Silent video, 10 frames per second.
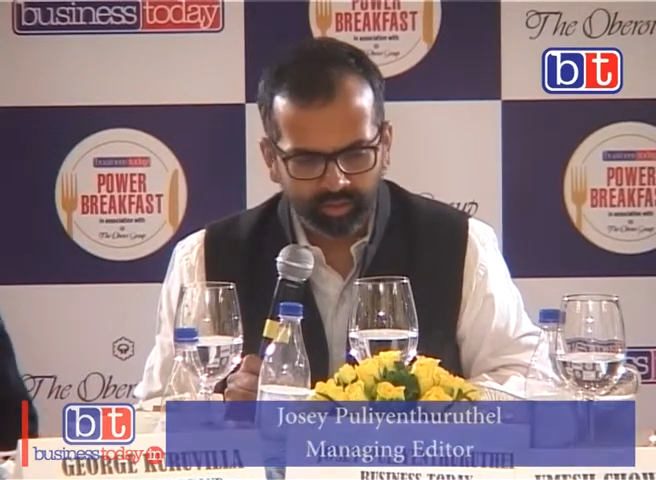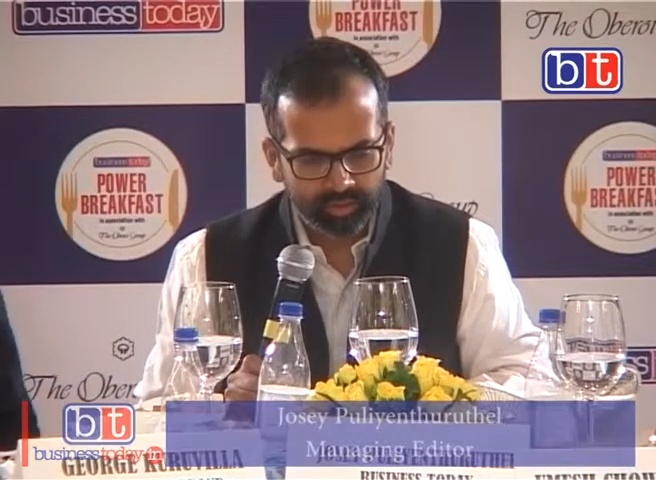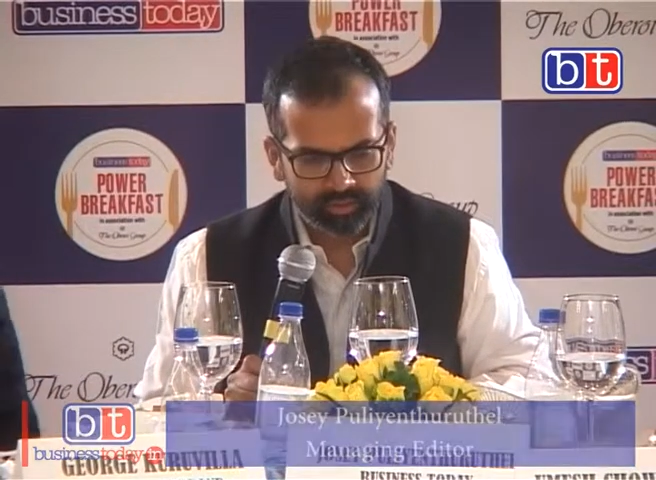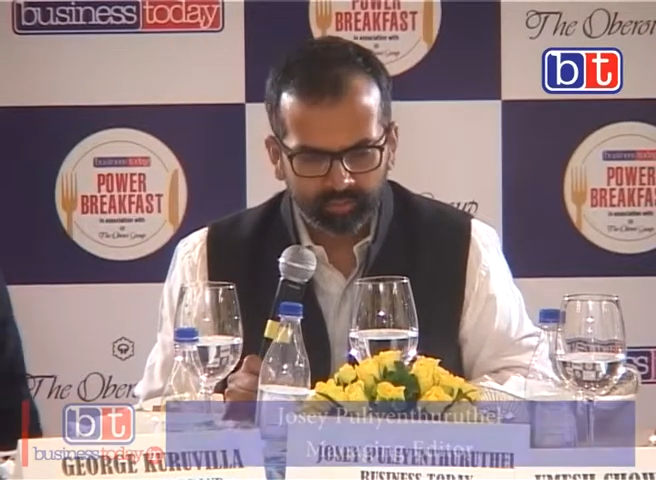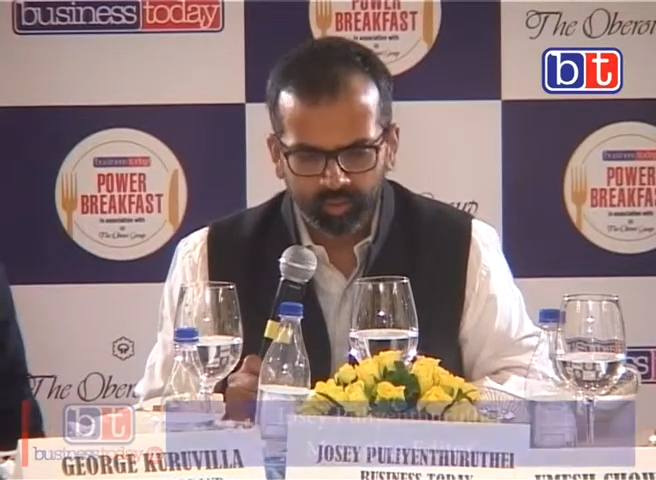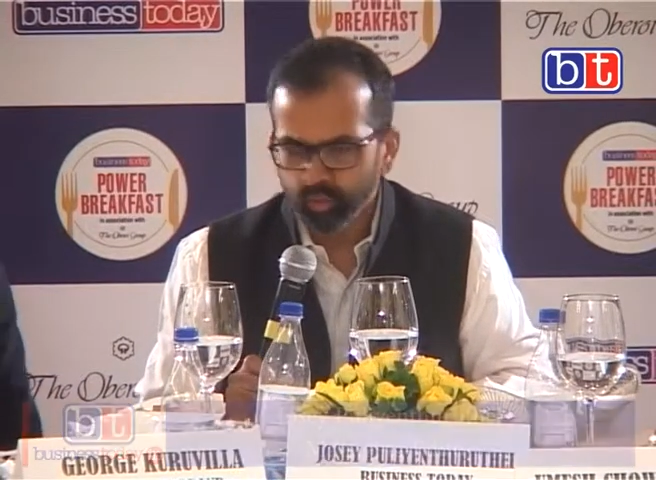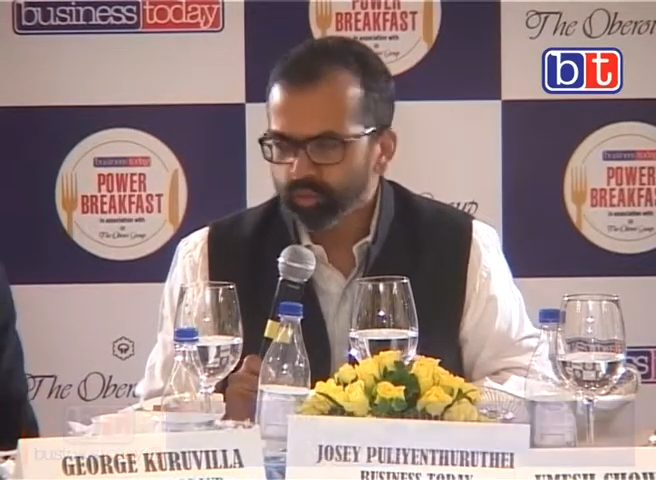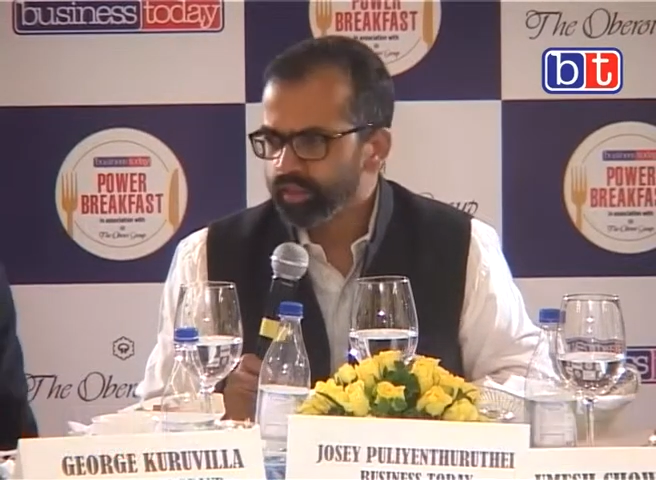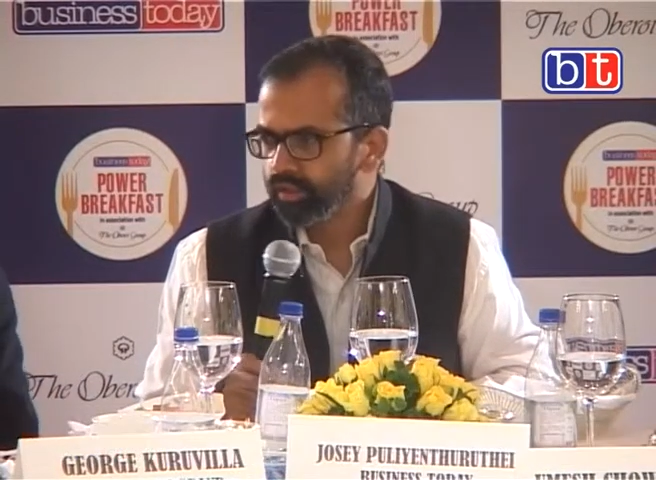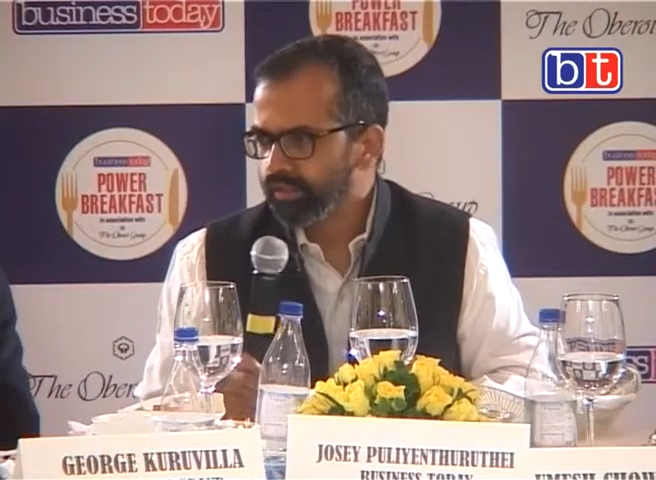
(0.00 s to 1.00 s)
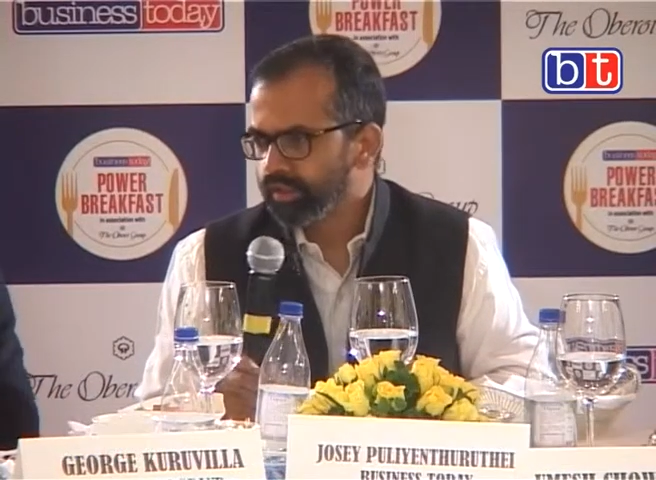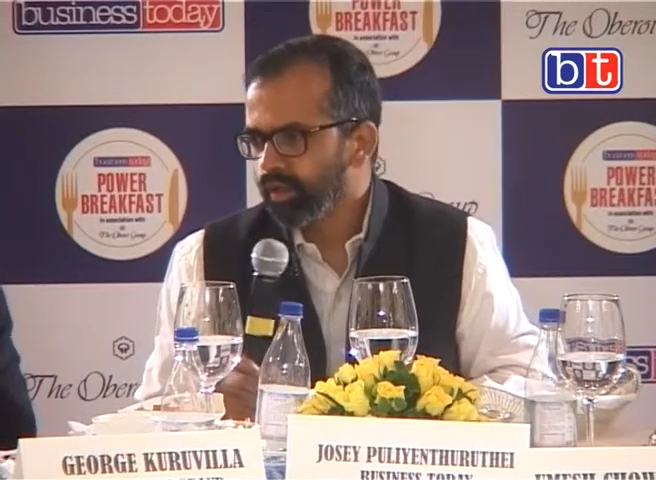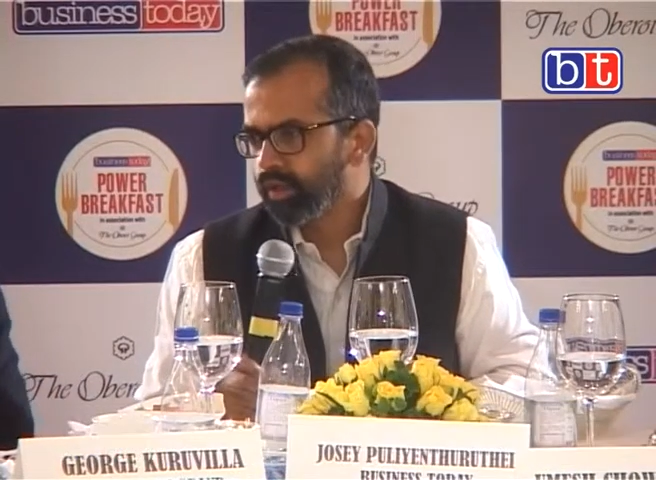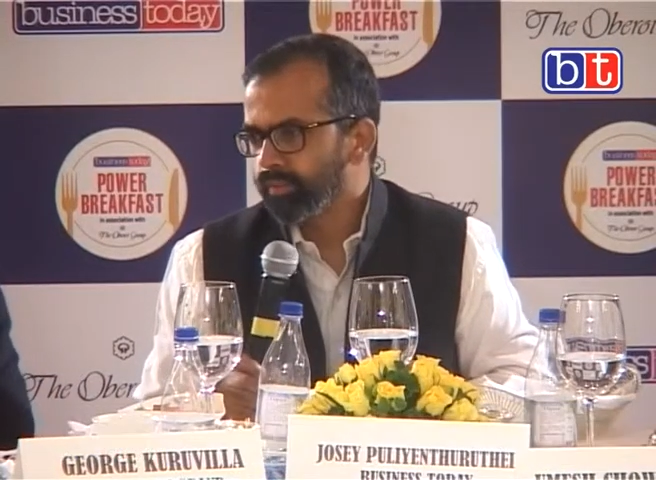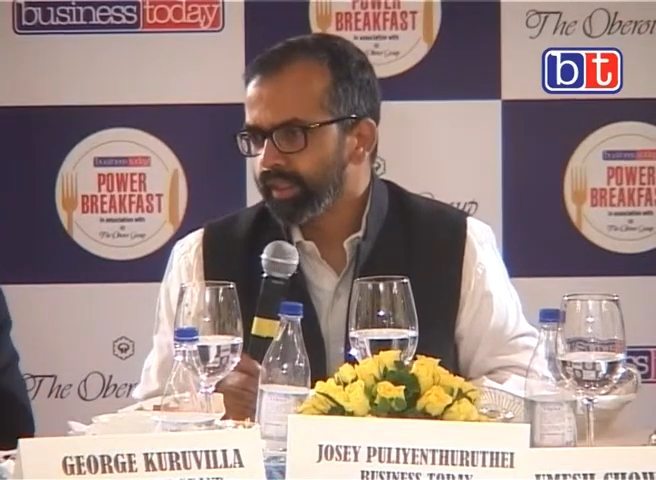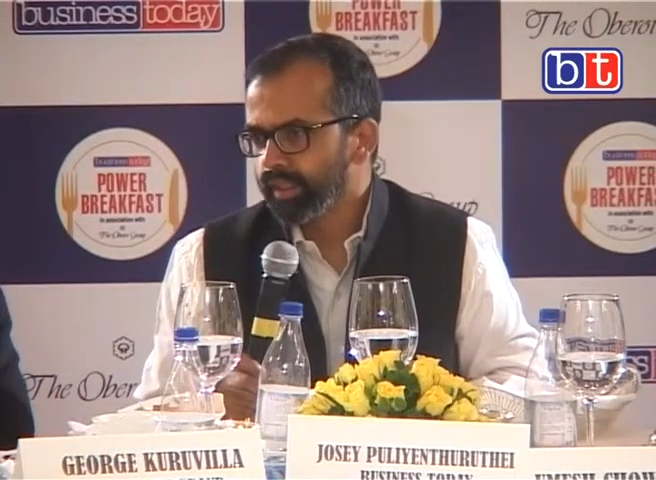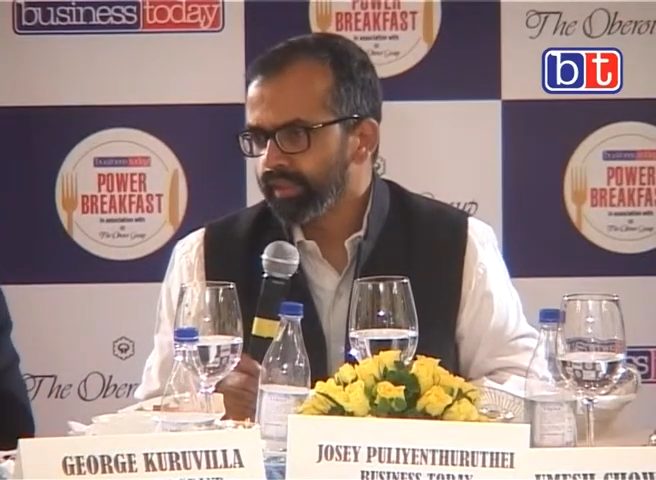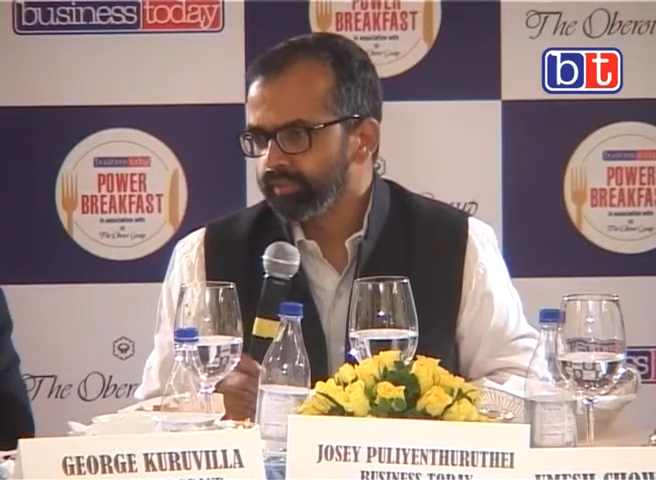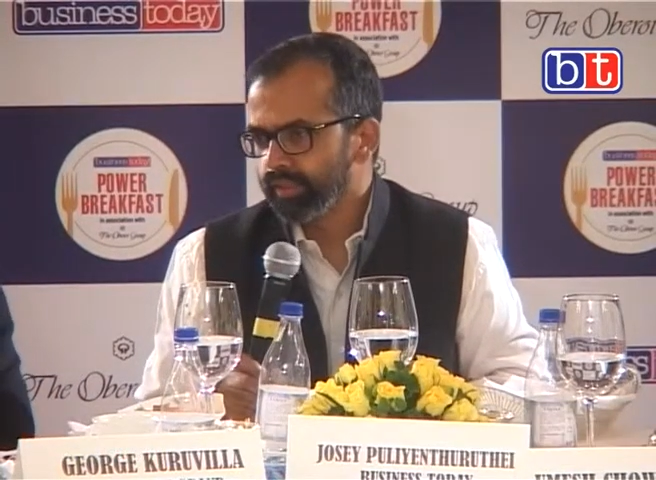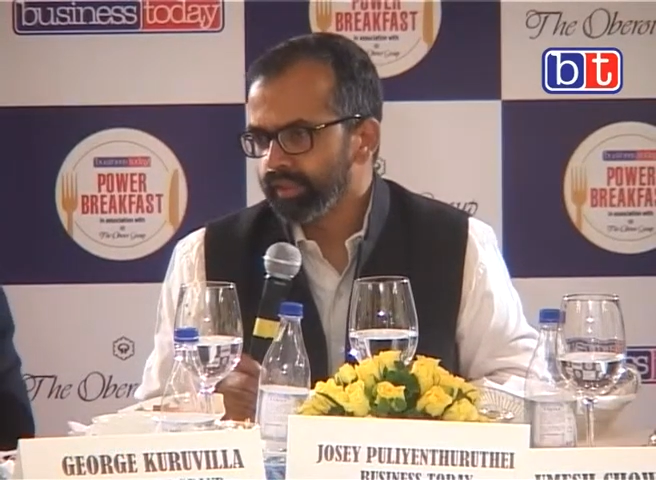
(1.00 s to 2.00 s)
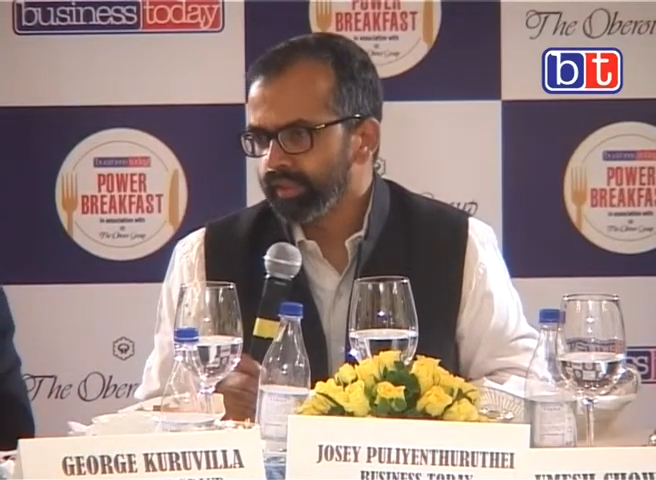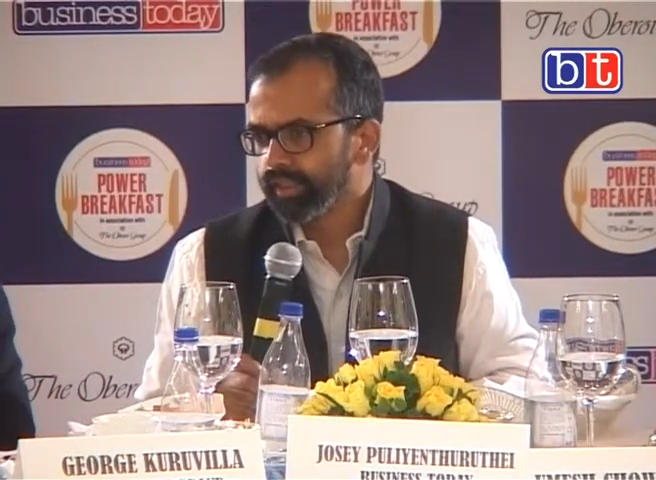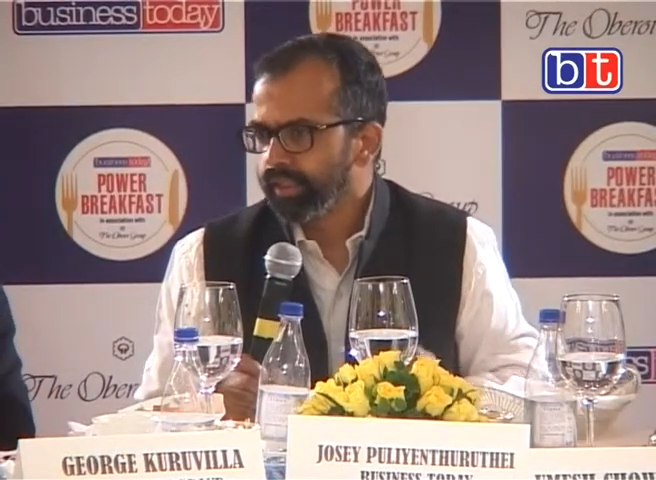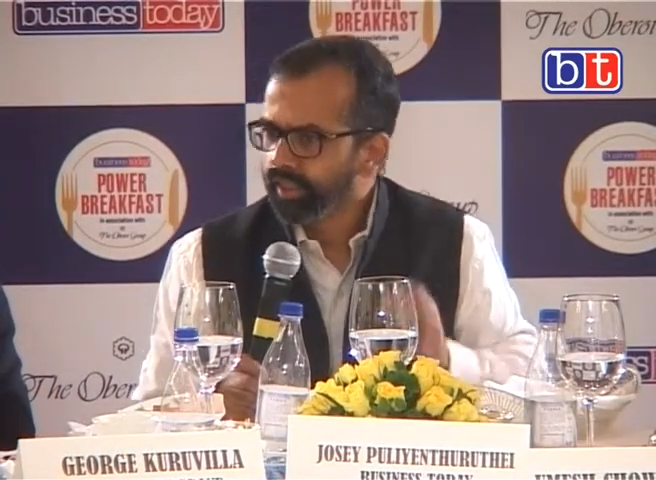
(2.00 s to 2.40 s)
About 2/3 of this economy kind of thing, right?